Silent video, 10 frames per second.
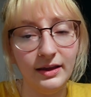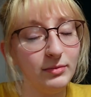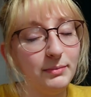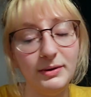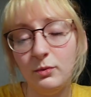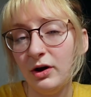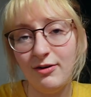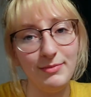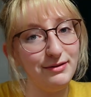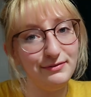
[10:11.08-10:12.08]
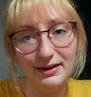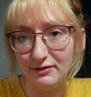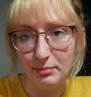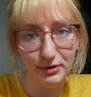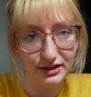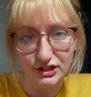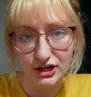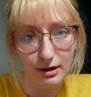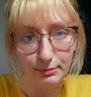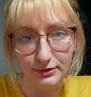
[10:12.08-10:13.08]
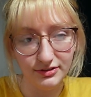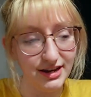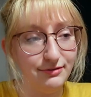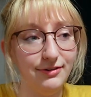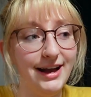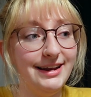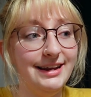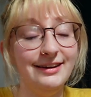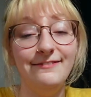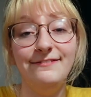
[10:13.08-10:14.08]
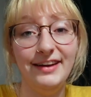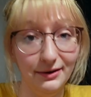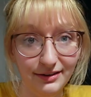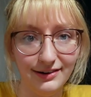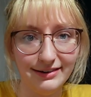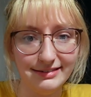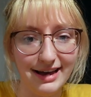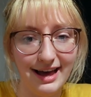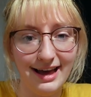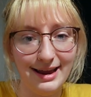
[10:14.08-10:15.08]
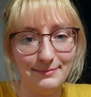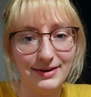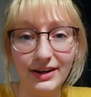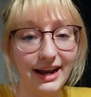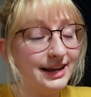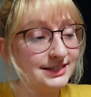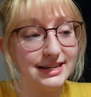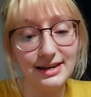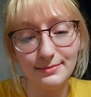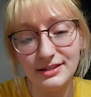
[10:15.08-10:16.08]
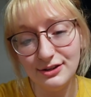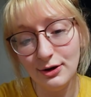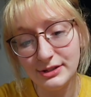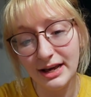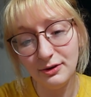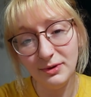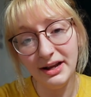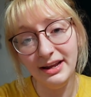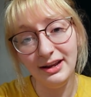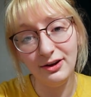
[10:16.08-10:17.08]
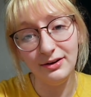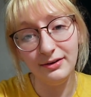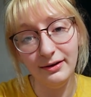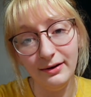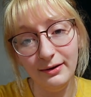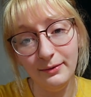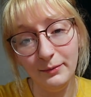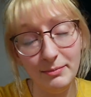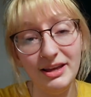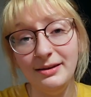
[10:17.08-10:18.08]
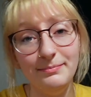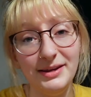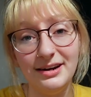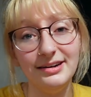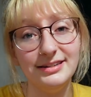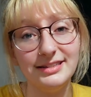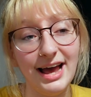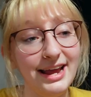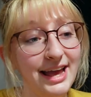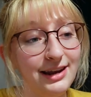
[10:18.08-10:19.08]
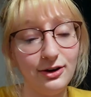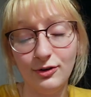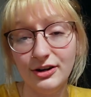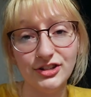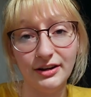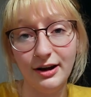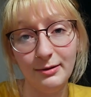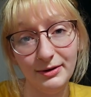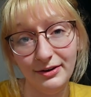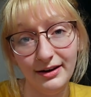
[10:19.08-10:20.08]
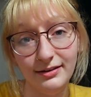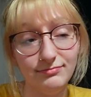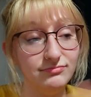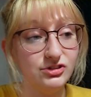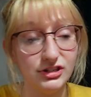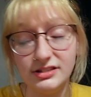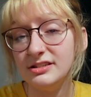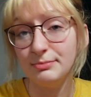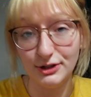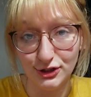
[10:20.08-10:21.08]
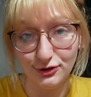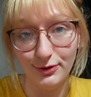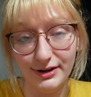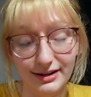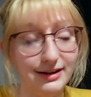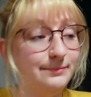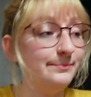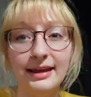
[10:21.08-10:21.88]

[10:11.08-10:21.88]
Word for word: they might be one of my favorite bookish couples I've read in a very long time. Like, S.T. Gibson knows how to write women because I had a crush on Carmilla just as much as Laura did